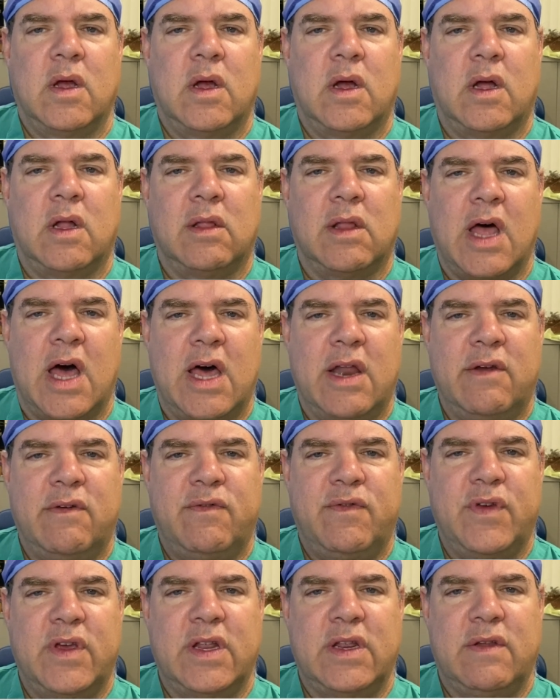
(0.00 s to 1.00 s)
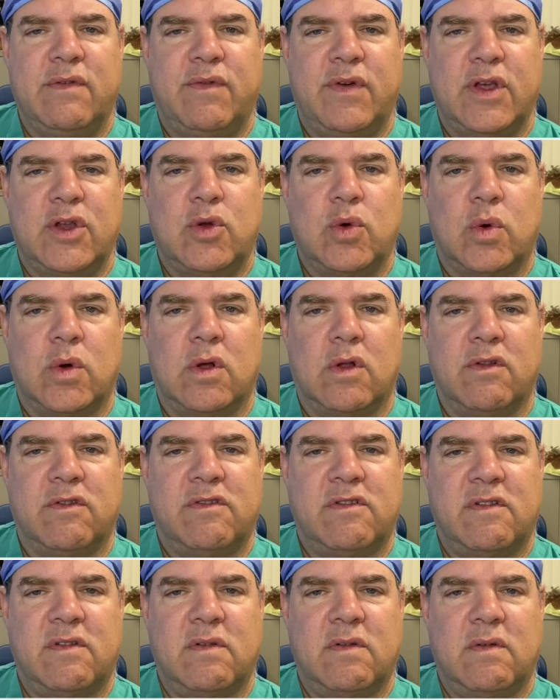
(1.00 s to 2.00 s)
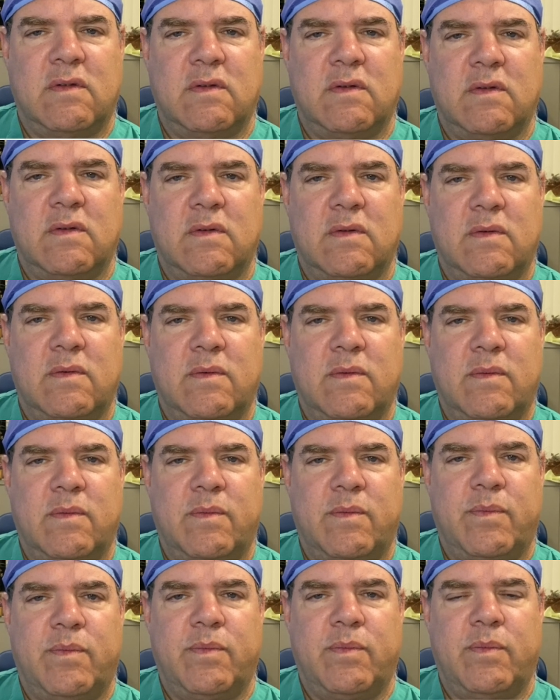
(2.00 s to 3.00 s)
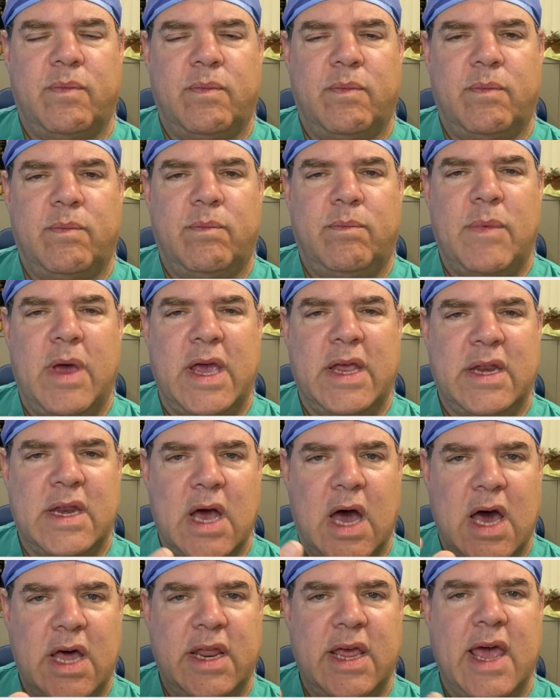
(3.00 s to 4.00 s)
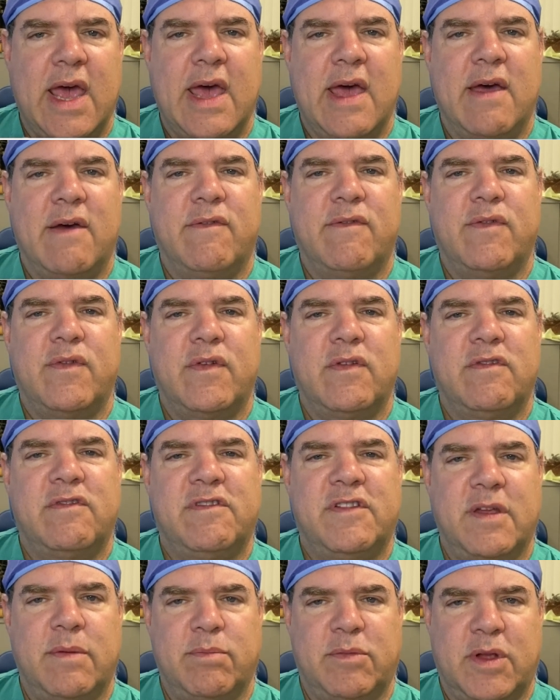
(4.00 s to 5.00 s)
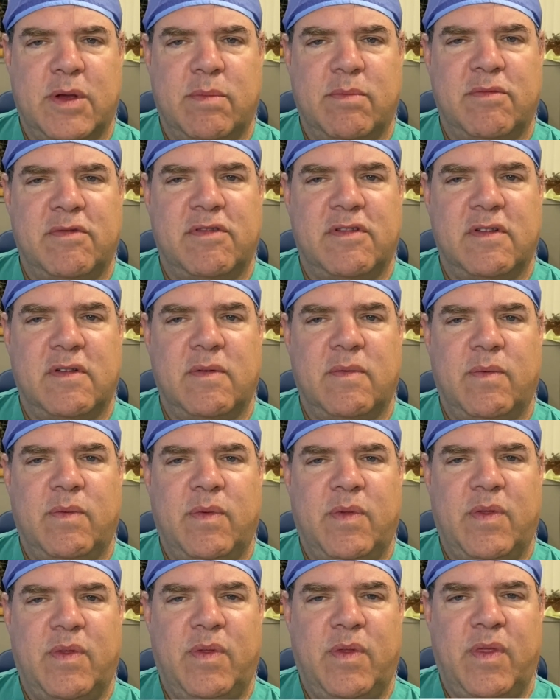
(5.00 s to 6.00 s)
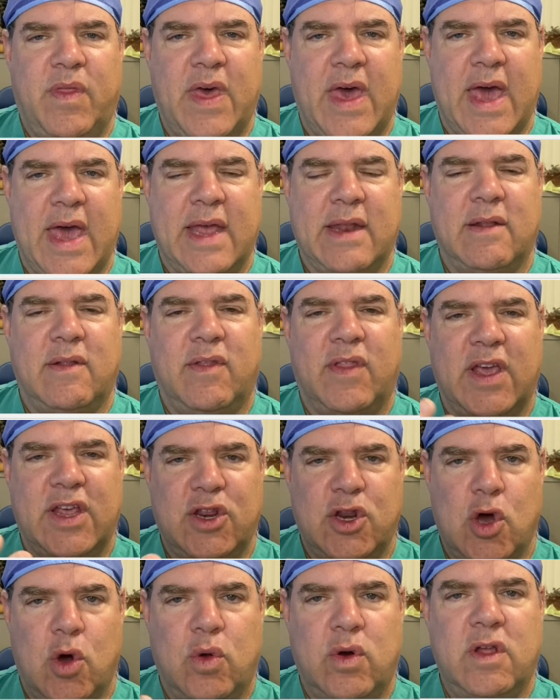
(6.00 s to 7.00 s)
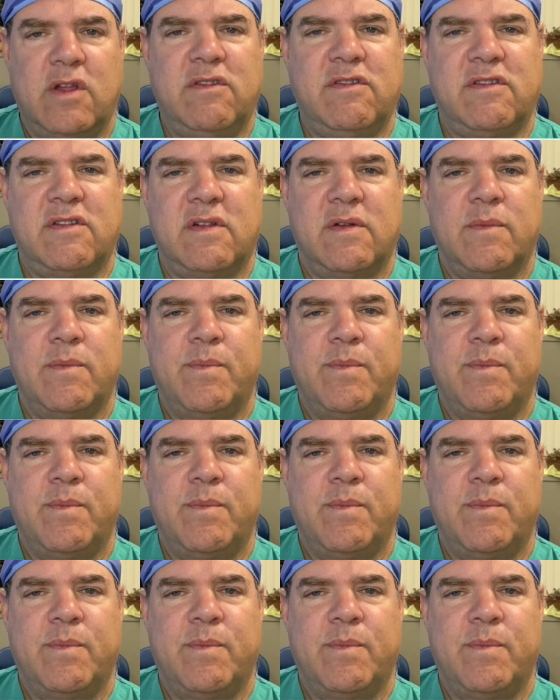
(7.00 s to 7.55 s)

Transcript: A lot of individuals may not have symptoms that they notice,